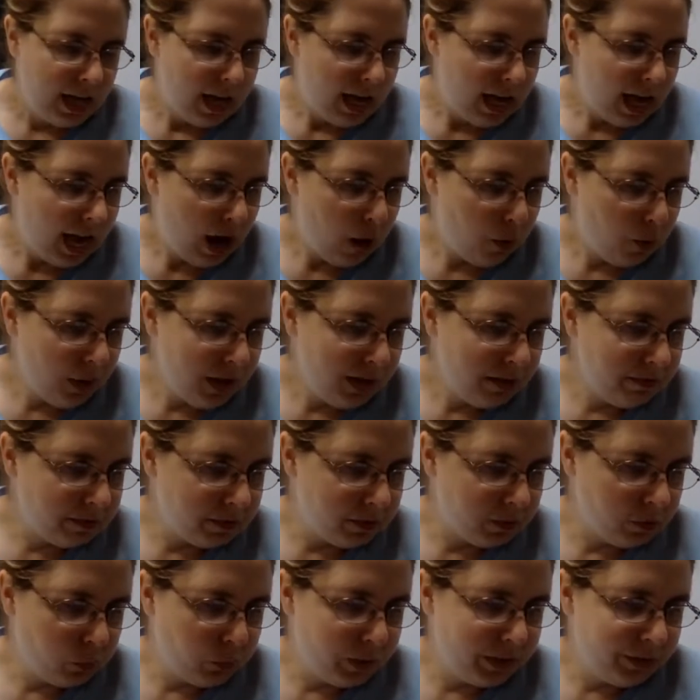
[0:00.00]

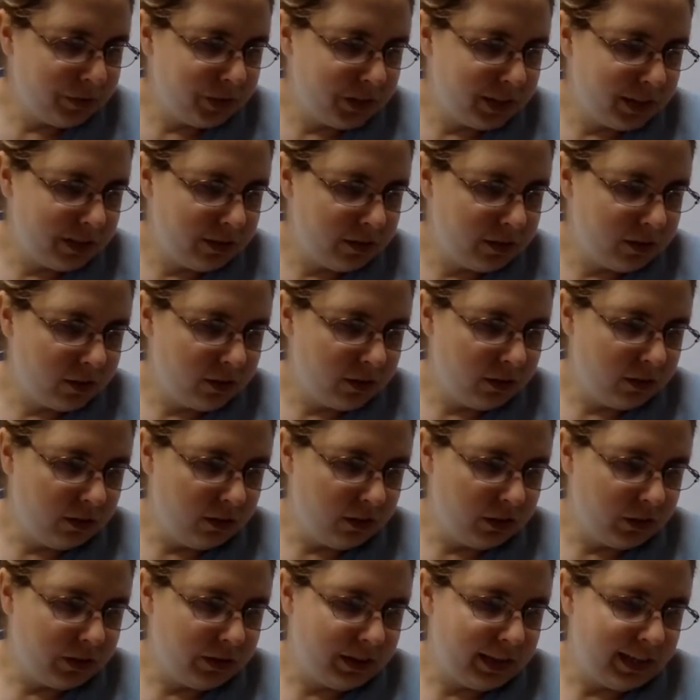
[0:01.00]
However, we've since
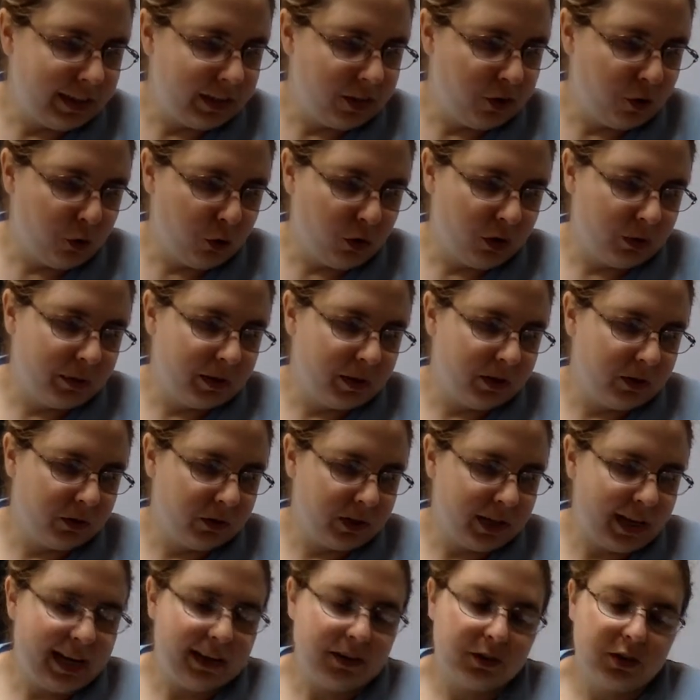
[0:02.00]
learned that the orbitals
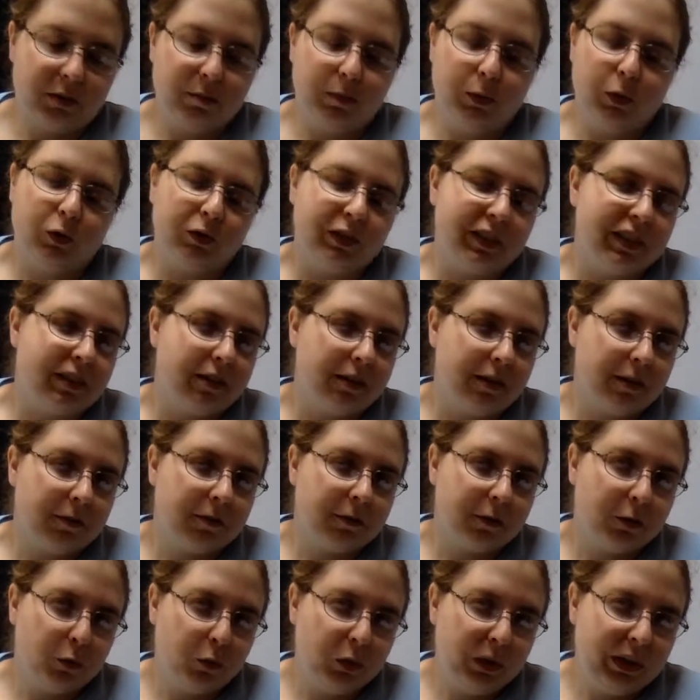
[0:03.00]
actually move in
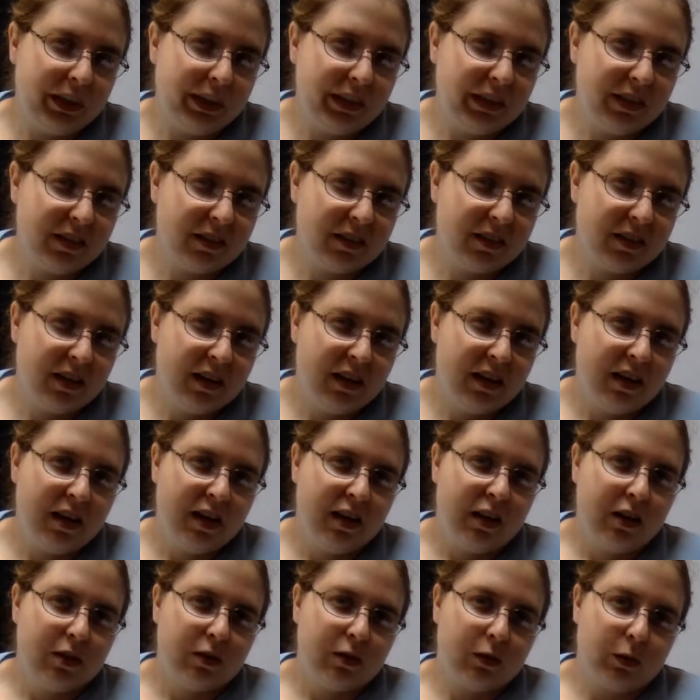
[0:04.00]
different ways.
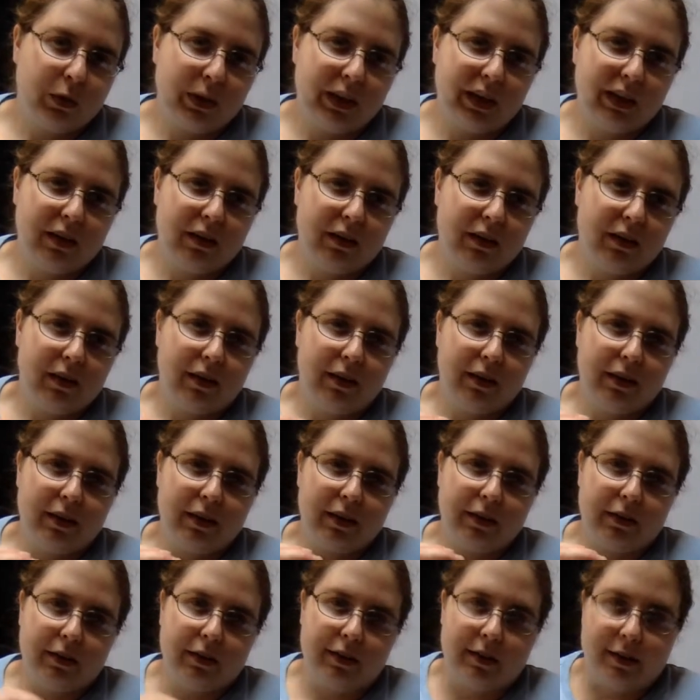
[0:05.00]
So
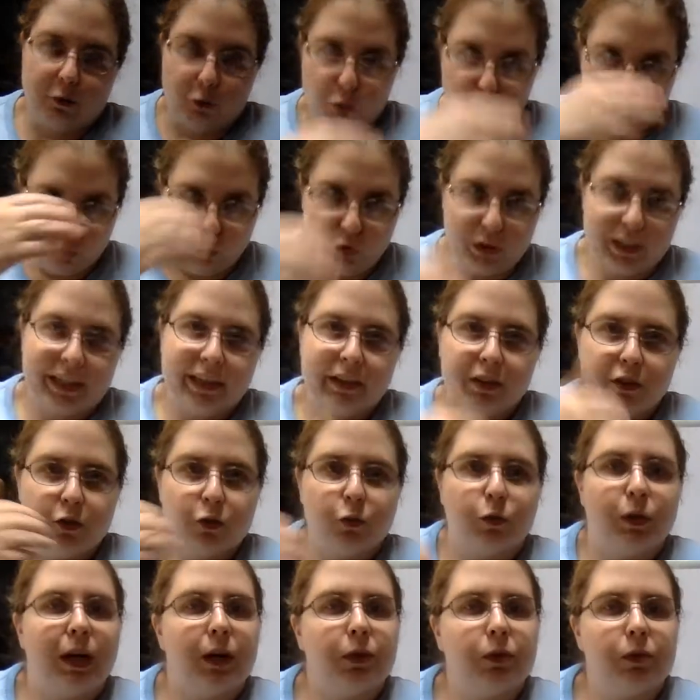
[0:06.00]
the rings
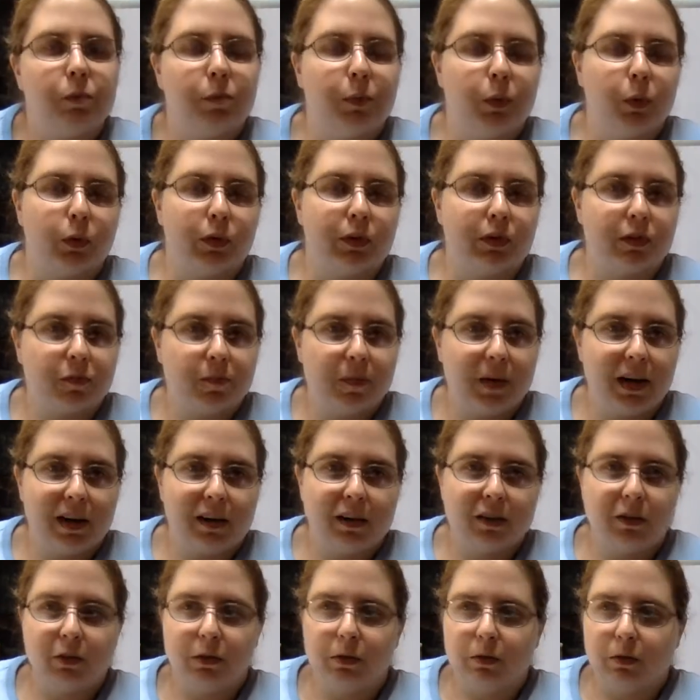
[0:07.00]
around the Bohr's
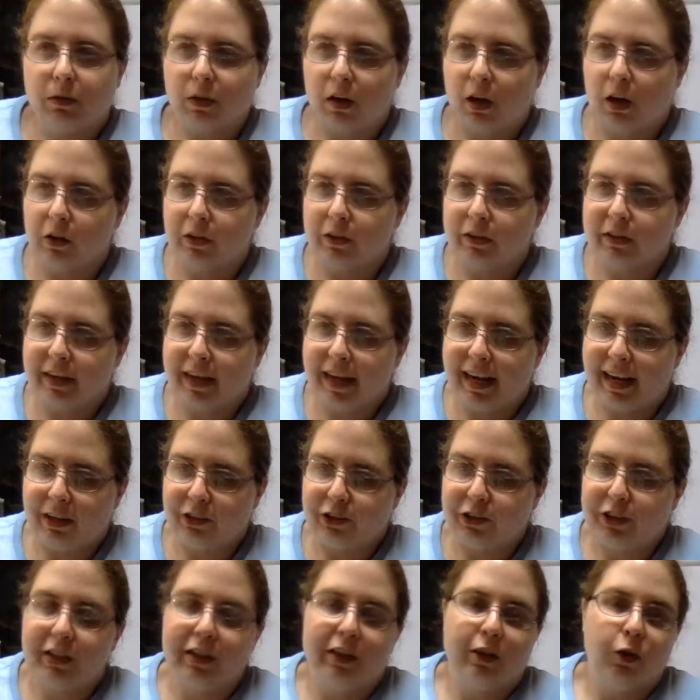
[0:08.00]
model aren't
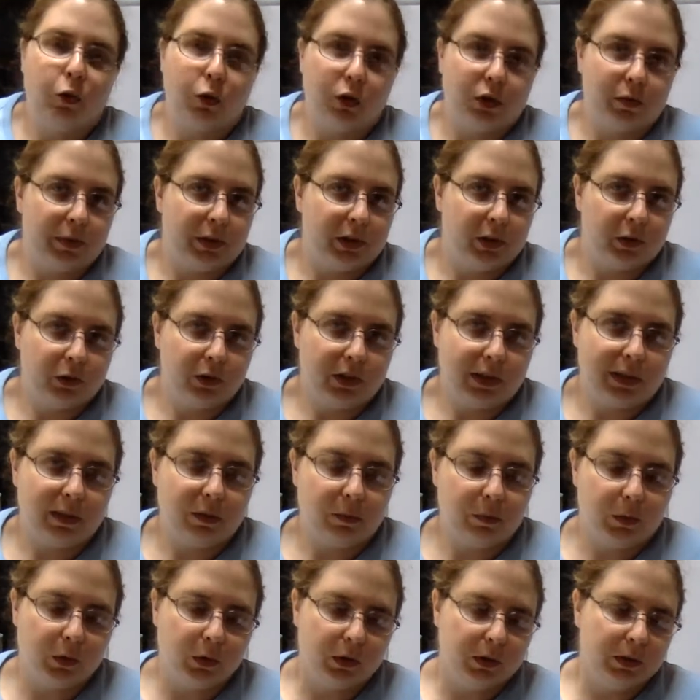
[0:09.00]
actually the orbitals
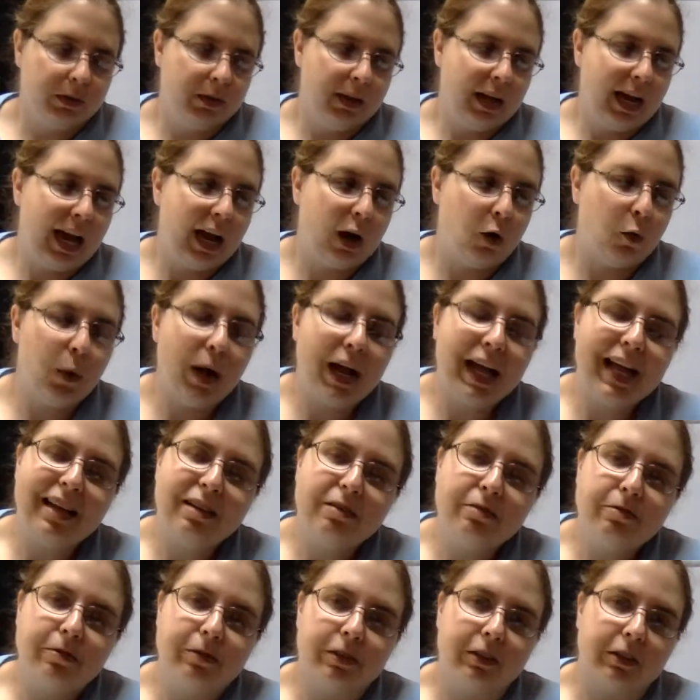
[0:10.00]
anymore.
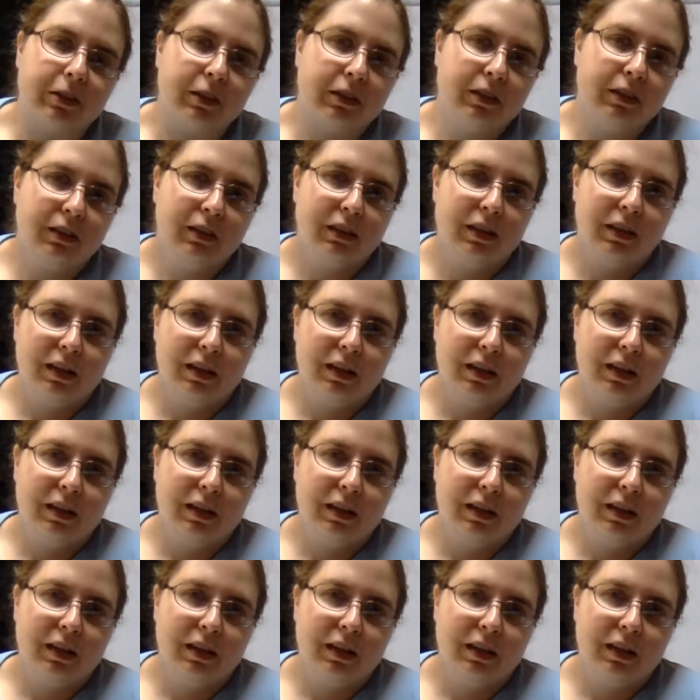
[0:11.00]
However,